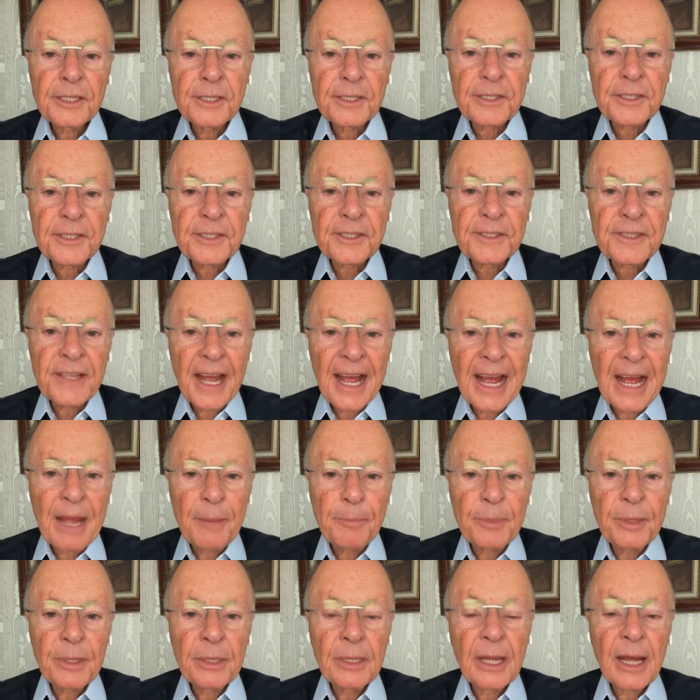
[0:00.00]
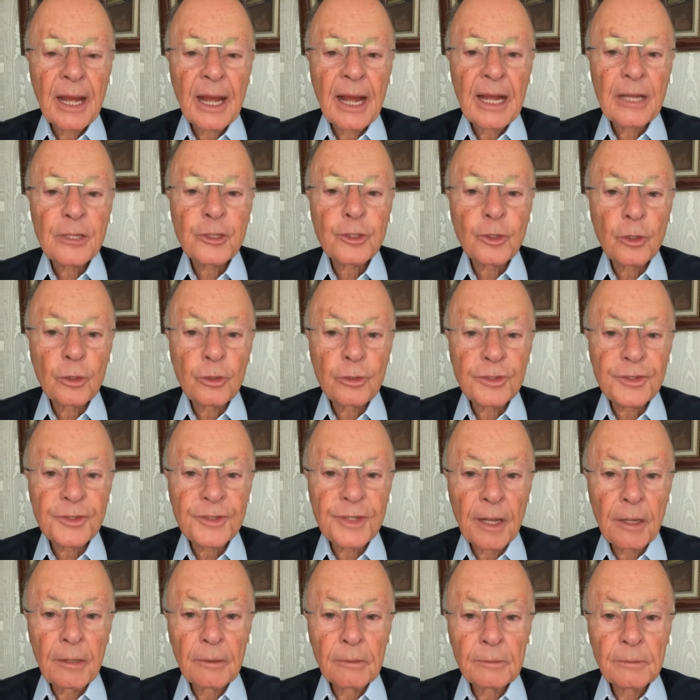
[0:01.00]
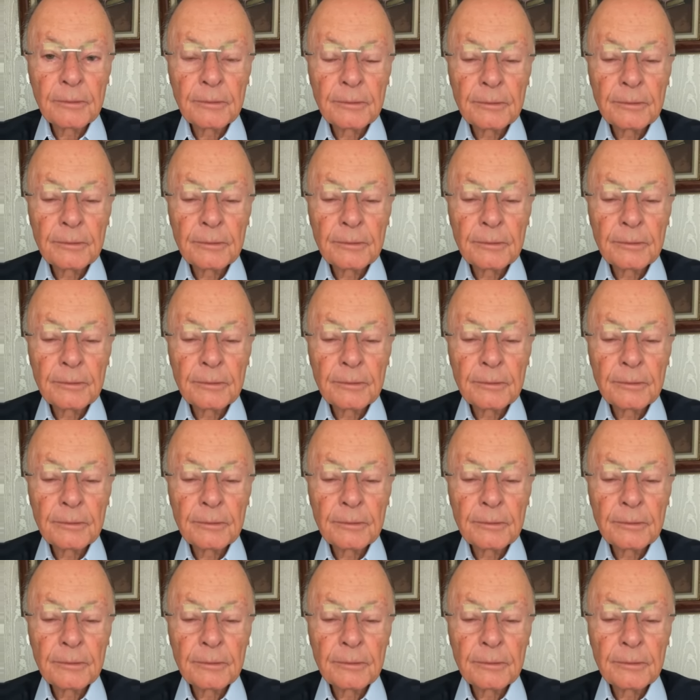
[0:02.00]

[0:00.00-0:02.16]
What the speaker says: And we know the solution